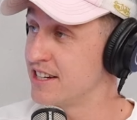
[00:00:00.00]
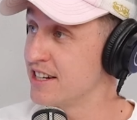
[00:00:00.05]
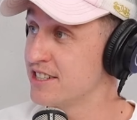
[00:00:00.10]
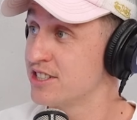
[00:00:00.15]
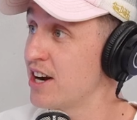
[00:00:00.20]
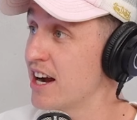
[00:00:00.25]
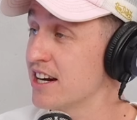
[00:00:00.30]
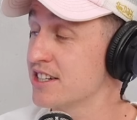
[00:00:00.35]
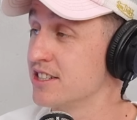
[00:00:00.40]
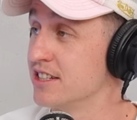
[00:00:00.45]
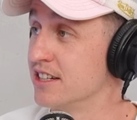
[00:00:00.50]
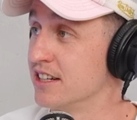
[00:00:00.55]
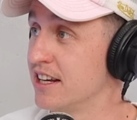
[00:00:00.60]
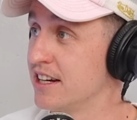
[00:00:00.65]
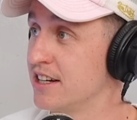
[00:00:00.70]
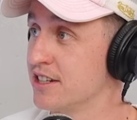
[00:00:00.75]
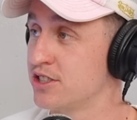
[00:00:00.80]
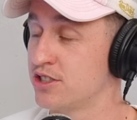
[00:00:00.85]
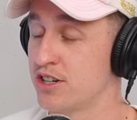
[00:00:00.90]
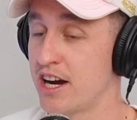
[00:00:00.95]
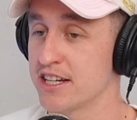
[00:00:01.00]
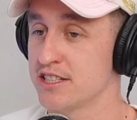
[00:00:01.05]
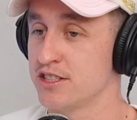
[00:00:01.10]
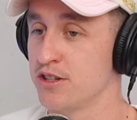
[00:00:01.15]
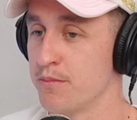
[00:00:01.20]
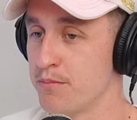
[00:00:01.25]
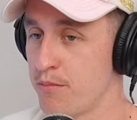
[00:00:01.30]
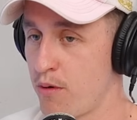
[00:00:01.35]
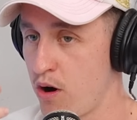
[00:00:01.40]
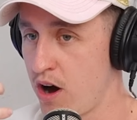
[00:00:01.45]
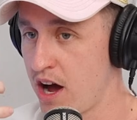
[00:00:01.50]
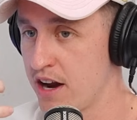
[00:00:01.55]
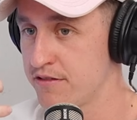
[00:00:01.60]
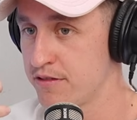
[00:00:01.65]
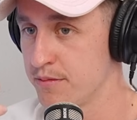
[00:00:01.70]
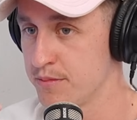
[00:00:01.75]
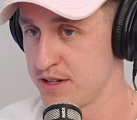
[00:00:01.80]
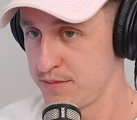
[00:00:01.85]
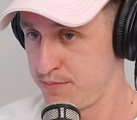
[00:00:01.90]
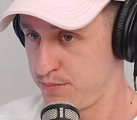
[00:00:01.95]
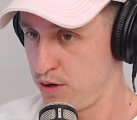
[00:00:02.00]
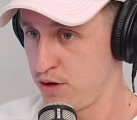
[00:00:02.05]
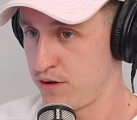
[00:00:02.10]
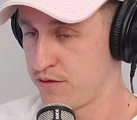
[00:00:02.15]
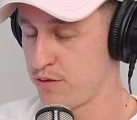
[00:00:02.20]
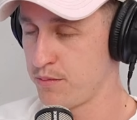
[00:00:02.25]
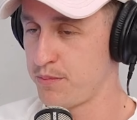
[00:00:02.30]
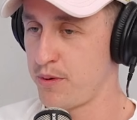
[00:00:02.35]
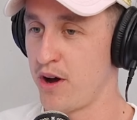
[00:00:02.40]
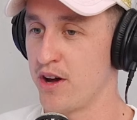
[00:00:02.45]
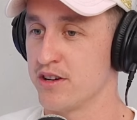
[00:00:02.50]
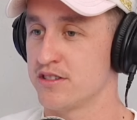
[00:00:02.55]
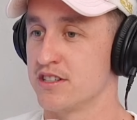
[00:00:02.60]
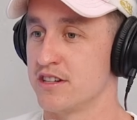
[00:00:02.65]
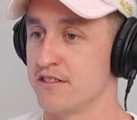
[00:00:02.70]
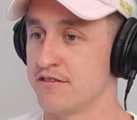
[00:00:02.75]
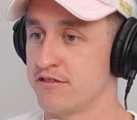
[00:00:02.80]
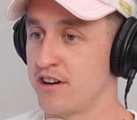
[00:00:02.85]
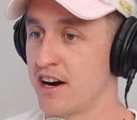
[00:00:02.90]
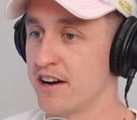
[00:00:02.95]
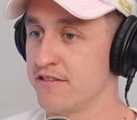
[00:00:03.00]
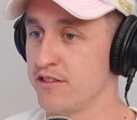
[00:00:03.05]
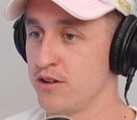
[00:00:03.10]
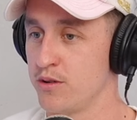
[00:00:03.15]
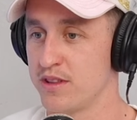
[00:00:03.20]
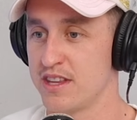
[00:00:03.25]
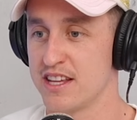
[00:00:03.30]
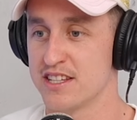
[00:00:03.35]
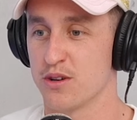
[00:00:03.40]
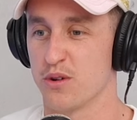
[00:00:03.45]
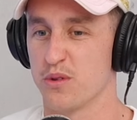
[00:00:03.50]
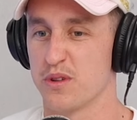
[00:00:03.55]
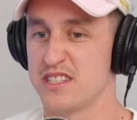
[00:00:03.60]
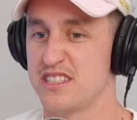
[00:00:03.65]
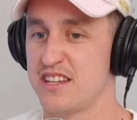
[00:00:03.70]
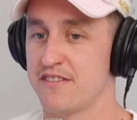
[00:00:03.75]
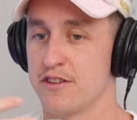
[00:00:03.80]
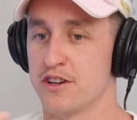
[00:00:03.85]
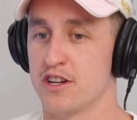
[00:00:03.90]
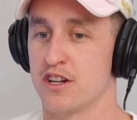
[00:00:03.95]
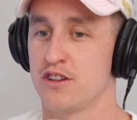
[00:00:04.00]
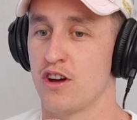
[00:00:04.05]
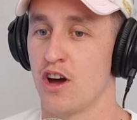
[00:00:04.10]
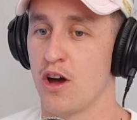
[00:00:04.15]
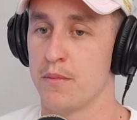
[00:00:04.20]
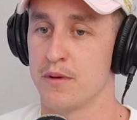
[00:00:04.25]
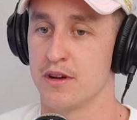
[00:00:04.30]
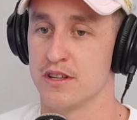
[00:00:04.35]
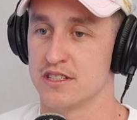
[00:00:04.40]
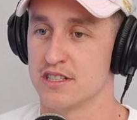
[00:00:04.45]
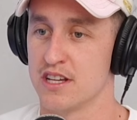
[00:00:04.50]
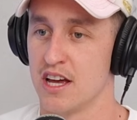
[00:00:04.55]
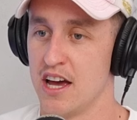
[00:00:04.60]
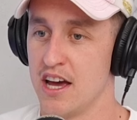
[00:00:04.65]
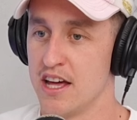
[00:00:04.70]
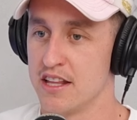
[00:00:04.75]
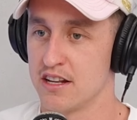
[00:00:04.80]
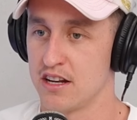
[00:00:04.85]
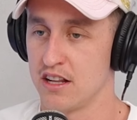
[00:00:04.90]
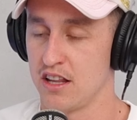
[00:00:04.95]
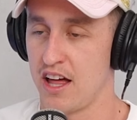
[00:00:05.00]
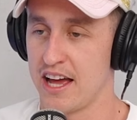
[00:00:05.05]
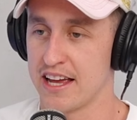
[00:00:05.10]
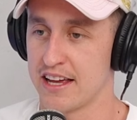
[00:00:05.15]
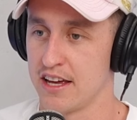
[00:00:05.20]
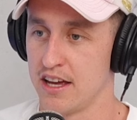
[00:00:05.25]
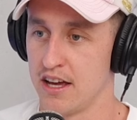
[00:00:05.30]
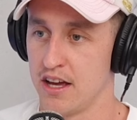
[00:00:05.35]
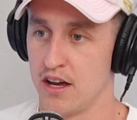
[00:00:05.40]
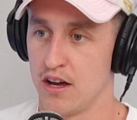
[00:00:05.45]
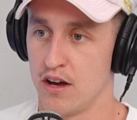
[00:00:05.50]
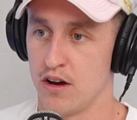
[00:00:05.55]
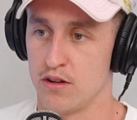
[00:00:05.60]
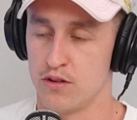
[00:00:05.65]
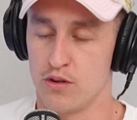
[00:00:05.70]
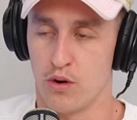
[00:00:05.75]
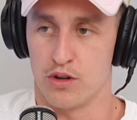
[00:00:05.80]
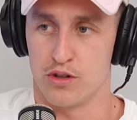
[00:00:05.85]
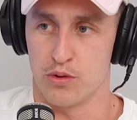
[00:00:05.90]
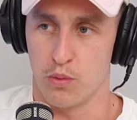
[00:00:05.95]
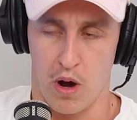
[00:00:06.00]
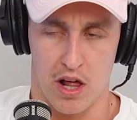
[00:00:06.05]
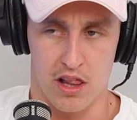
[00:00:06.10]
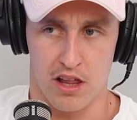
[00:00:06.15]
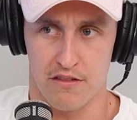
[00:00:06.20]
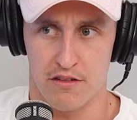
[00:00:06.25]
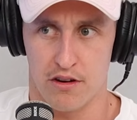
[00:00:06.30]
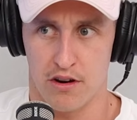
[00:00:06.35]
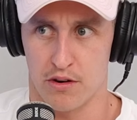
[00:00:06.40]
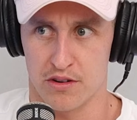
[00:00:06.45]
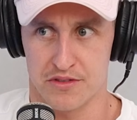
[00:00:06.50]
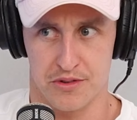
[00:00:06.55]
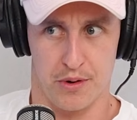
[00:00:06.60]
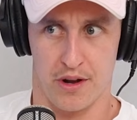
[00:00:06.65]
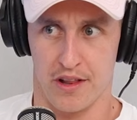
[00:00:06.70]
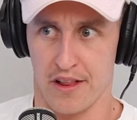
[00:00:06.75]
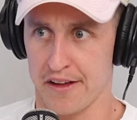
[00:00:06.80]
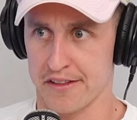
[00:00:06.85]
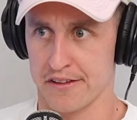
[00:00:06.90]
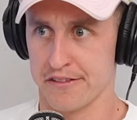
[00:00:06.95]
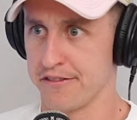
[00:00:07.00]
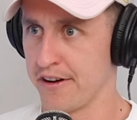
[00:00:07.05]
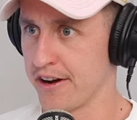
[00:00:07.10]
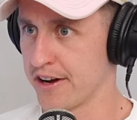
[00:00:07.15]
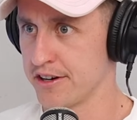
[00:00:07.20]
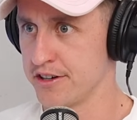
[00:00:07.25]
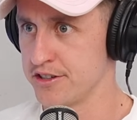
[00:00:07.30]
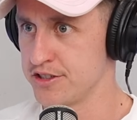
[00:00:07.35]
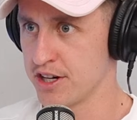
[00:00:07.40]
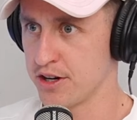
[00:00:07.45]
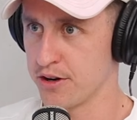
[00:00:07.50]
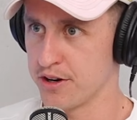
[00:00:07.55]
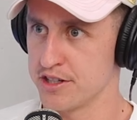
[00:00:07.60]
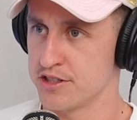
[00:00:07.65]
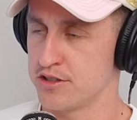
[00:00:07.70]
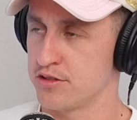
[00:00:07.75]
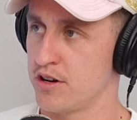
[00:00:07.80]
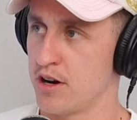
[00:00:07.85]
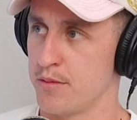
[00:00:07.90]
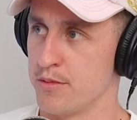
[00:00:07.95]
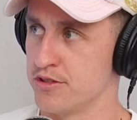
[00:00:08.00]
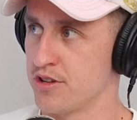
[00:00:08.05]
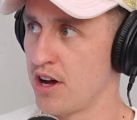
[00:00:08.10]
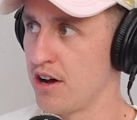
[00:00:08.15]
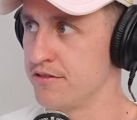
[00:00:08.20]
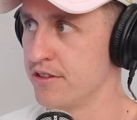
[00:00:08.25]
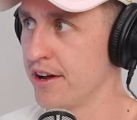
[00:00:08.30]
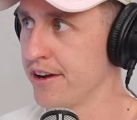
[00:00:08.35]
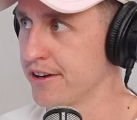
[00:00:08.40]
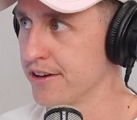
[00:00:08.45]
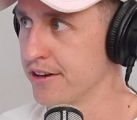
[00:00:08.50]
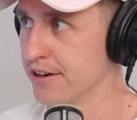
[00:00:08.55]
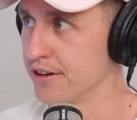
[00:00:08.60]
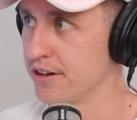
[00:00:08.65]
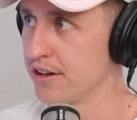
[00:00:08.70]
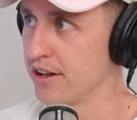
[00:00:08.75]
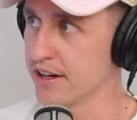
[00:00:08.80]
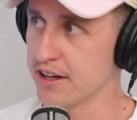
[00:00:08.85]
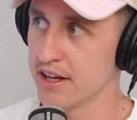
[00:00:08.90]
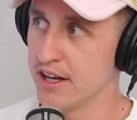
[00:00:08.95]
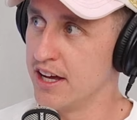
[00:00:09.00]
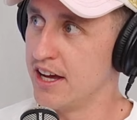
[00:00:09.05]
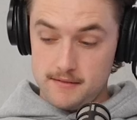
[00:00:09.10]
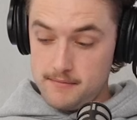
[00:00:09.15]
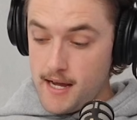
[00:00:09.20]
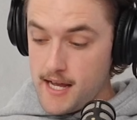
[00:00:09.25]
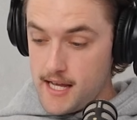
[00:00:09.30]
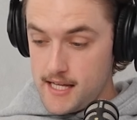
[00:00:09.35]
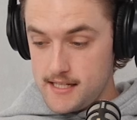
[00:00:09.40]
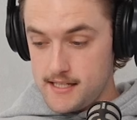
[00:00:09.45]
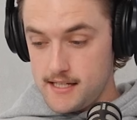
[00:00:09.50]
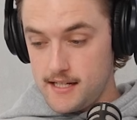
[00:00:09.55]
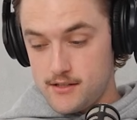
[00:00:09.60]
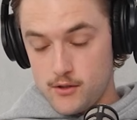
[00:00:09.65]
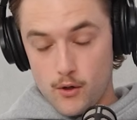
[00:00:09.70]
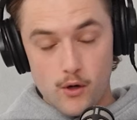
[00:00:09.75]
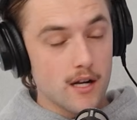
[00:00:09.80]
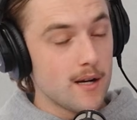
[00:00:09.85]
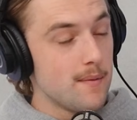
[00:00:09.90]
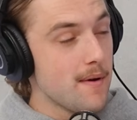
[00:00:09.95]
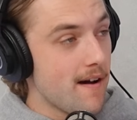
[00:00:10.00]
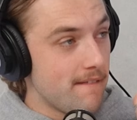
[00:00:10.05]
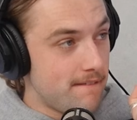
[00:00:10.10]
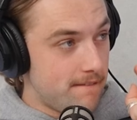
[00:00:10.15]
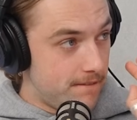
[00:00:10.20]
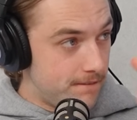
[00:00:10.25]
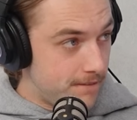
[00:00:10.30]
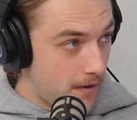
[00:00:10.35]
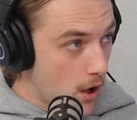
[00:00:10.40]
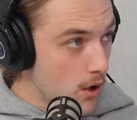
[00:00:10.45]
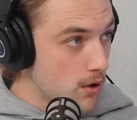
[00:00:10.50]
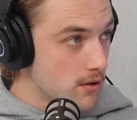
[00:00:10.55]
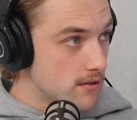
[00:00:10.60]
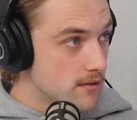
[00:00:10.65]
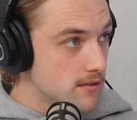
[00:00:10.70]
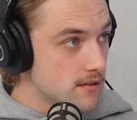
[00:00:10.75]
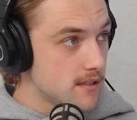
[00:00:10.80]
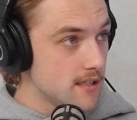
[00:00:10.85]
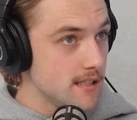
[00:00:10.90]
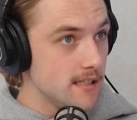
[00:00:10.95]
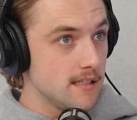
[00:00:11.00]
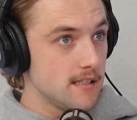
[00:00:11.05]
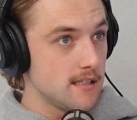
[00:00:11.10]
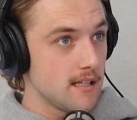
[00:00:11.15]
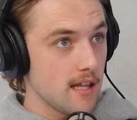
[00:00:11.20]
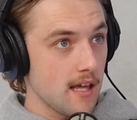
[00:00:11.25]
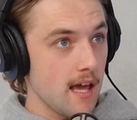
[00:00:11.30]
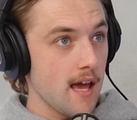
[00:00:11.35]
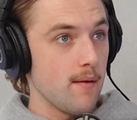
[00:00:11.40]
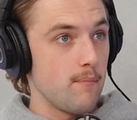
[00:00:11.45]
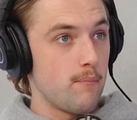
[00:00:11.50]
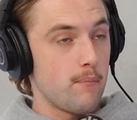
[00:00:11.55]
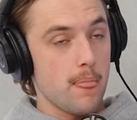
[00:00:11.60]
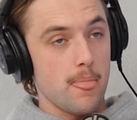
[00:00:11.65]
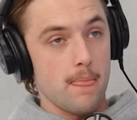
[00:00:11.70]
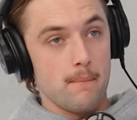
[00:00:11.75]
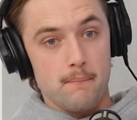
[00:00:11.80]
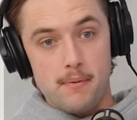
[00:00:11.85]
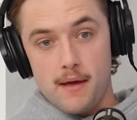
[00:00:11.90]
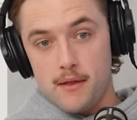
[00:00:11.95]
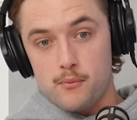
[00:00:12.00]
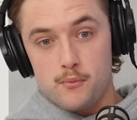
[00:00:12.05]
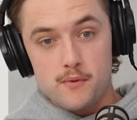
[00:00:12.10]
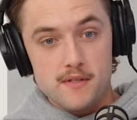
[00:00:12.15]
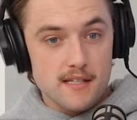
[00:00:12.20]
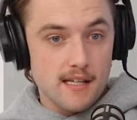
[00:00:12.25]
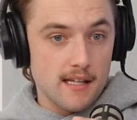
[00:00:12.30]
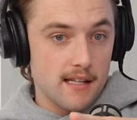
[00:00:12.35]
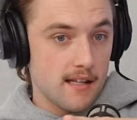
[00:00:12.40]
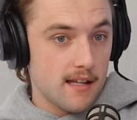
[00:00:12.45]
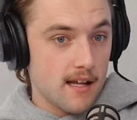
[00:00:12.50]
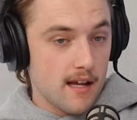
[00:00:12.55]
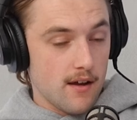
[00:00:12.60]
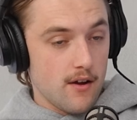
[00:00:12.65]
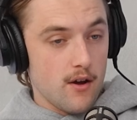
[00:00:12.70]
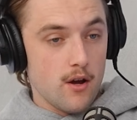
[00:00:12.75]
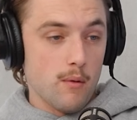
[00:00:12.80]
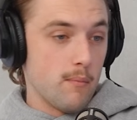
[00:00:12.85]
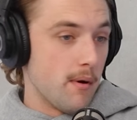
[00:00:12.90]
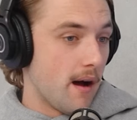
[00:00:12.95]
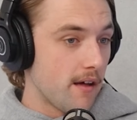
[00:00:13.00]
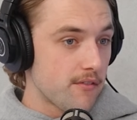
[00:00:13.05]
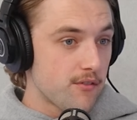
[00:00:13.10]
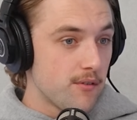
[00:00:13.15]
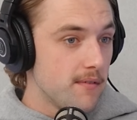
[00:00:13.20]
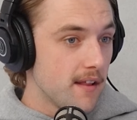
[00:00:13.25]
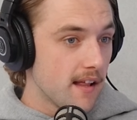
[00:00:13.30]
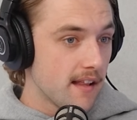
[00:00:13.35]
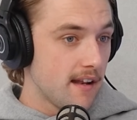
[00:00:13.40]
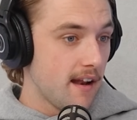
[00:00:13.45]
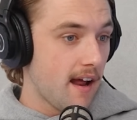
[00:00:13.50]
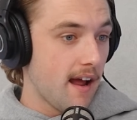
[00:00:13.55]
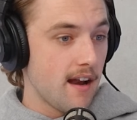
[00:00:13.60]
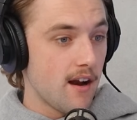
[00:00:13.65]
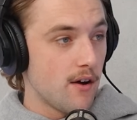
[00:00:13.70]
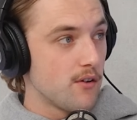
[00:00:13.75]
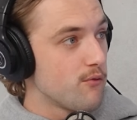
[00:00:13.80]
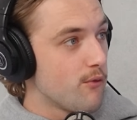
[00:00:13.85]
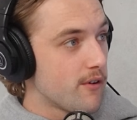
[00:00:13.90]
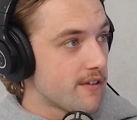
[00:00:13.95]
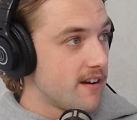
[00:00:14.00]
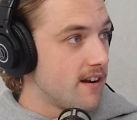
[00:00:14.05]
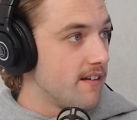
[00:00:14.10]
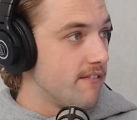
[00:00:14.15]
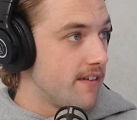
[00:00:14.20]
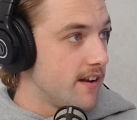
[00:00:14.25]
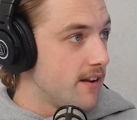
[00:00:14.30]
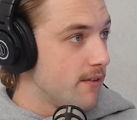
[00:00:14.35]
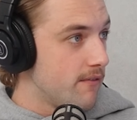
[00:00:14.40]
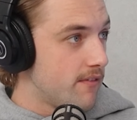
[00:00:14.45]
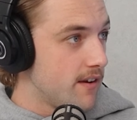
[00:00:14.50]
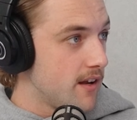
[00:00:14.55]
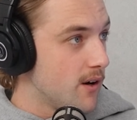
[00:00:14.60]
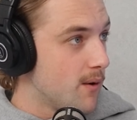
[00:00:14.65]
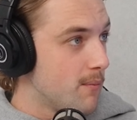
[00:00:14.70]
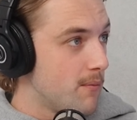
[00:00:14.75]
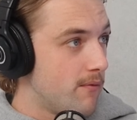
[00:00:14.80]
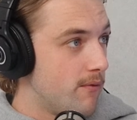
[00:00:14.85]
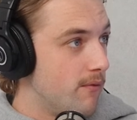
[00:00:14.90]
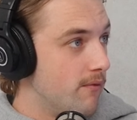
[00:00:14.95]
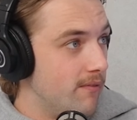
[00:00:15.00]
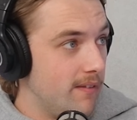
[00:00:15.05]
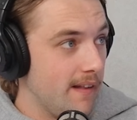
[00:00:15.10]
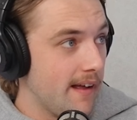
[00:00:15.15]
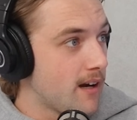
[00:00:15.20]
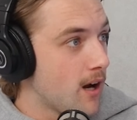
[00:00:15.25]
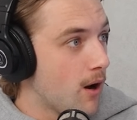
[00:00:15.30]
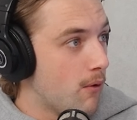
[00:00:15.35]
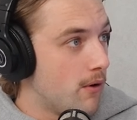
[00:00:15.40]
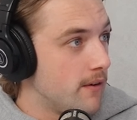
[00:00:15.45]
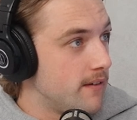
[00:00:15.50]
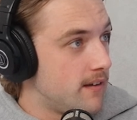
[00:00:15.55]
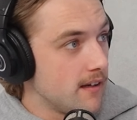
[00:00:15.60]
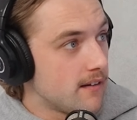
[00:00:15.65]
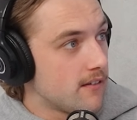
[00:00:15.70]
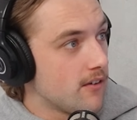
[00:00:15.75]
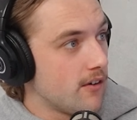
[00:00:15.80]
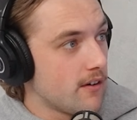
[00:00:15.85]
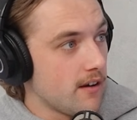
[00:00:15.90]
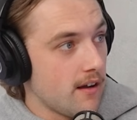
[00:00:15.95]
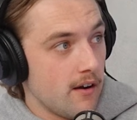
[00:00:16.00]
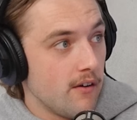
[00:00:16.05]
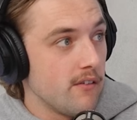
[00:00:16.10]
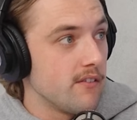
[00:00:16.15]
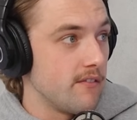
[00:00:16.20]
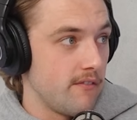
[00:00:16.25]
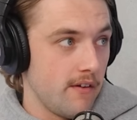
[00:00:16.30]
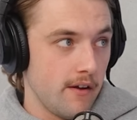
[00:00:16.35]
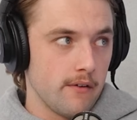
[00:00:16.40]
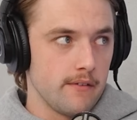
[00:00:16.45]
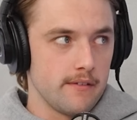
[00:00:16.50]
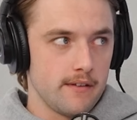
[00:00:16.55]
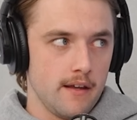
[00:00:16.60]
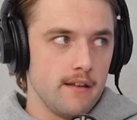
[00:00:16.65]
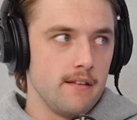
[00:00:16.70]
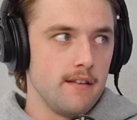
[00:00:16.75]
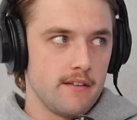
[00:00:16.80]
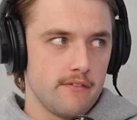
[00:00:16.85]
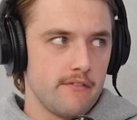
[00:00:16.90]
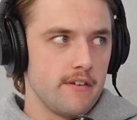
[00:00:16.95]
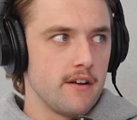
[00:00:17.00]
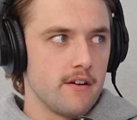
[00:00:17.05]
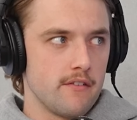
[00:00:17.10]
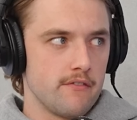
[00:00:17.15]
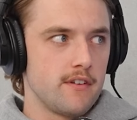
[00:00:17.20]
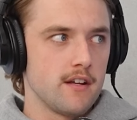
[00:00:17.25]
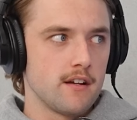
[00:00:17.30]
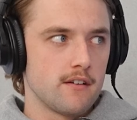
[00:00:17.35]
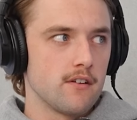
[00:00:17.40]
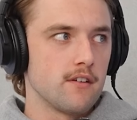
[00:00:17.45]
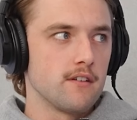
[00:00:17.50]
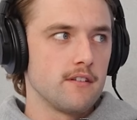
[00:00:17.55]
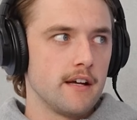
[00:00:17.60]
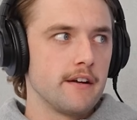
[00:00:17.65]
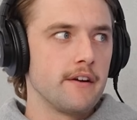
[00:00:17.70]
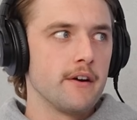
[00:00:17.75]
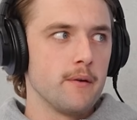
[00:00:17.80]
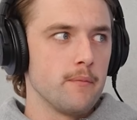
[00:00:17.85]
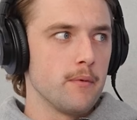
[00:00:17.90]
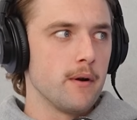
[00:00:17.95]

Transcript: a distraction. It distracts your mind from this beautiful person in front of you, and there's all these different determinants that are like, oh, do I love her, or do I like this fucking chick on Instagram who's half naked, or like... Mate, talking about phones is, Beth was in her bathroom the other day and I was watching the video of Lego on TikTok, and I was in this video of TikTok Lego,